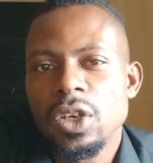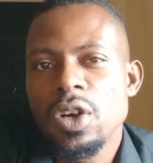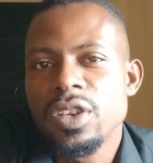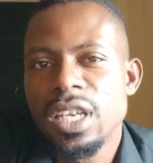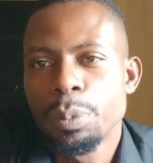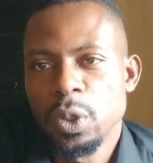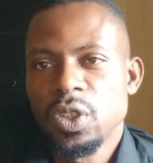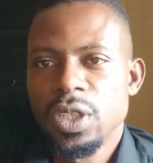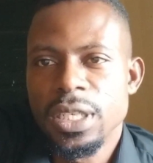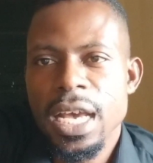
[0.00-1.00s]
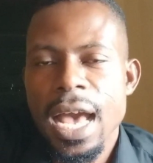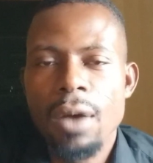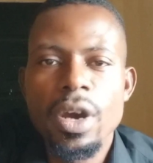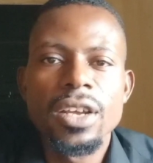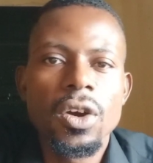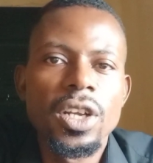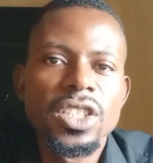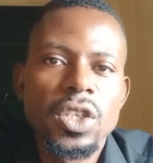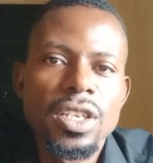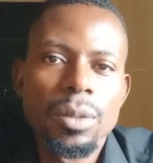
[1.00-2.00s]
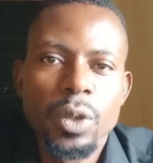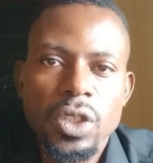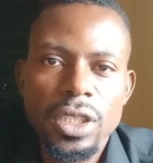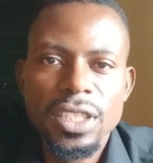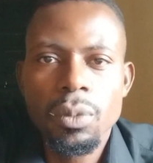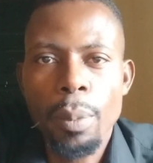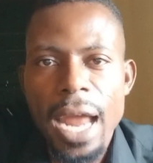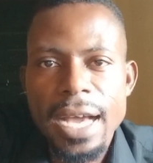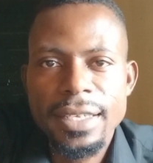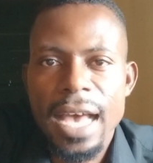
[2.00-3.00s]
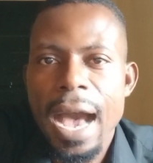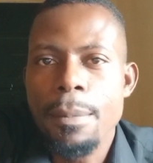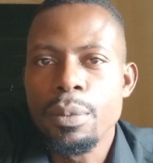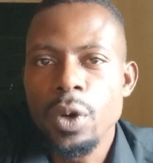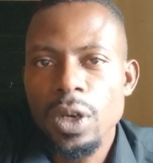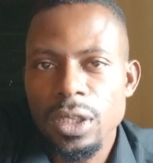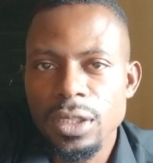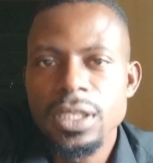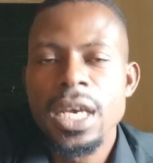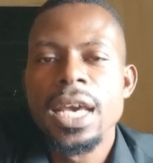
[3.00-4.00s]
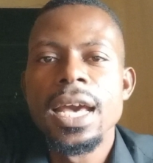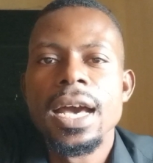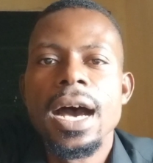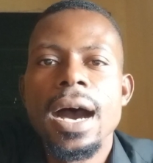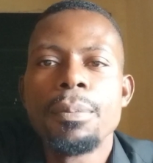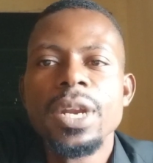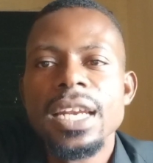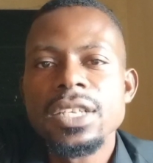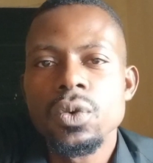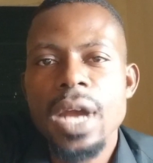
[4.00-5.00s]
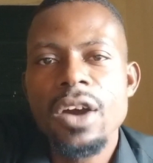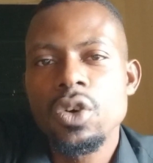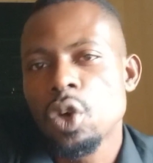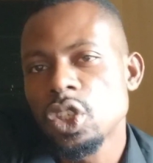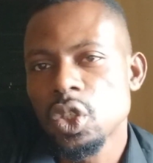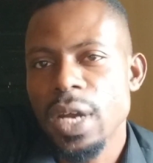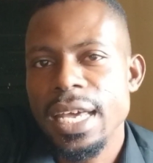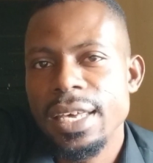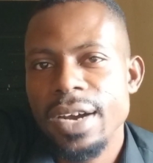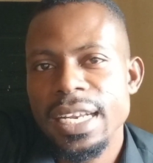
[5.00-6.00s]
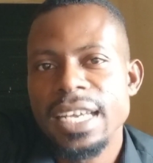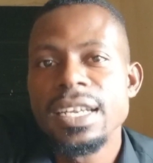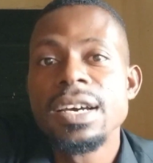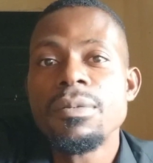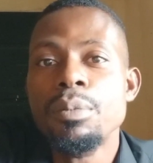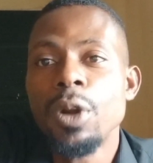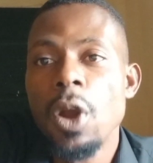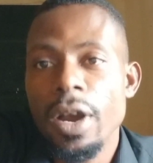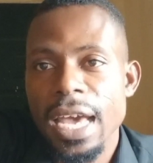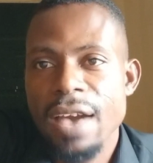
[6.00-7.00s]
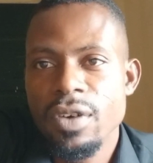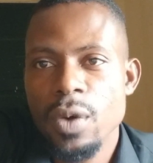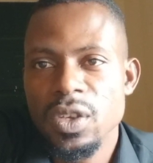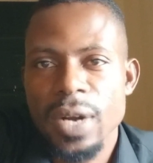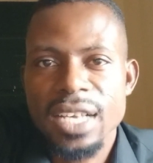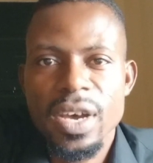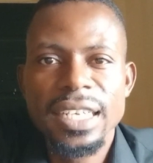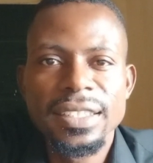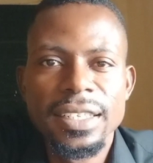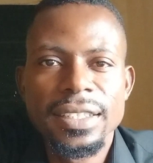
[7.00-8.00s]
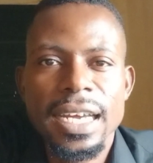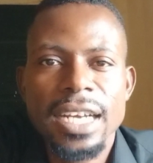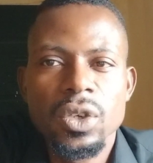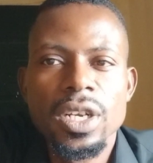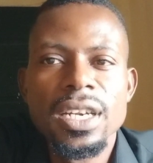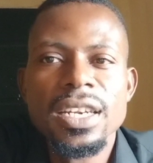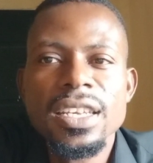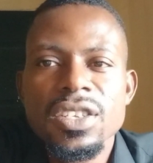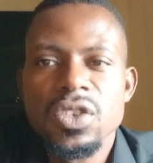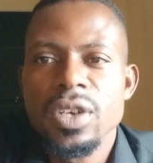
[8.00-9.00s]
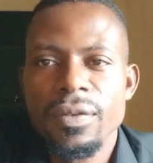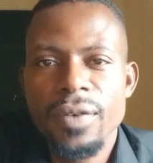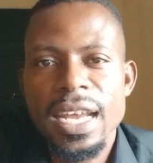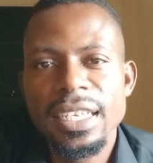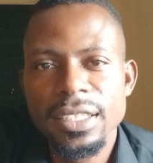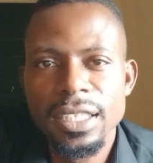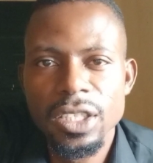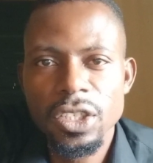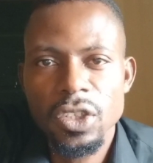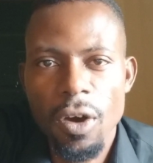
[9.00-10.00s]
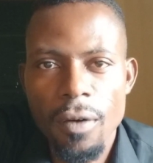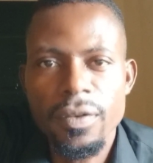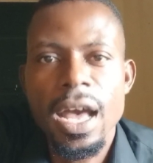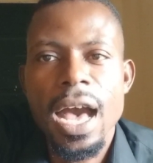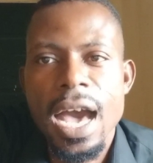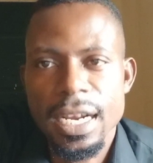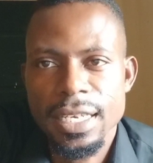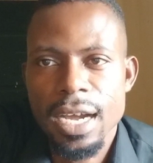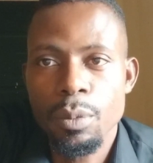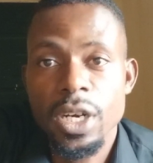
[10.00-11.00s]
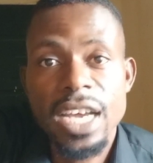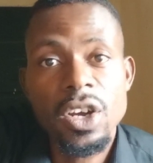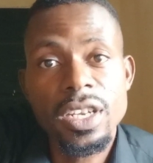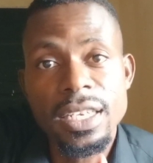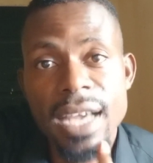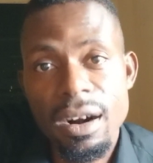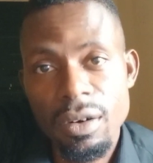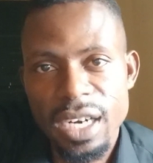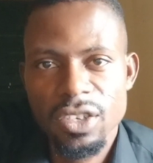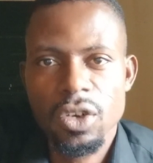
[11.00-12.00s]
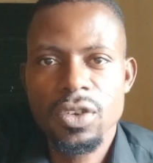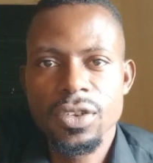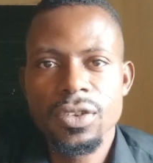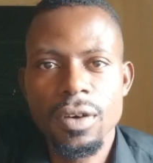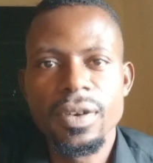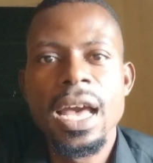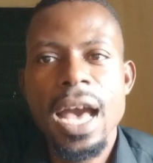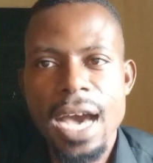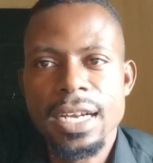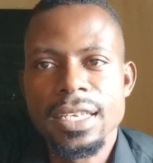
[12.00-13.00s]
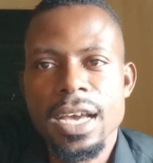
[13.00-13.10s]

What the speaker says: deposit. And when the cholesterol deposit, these plaques are broken, platelets will now rush to that area, then block everywhere. So that's why these things can actually lead to the final stages of heart attack, but they are not the direct causes of heart attack.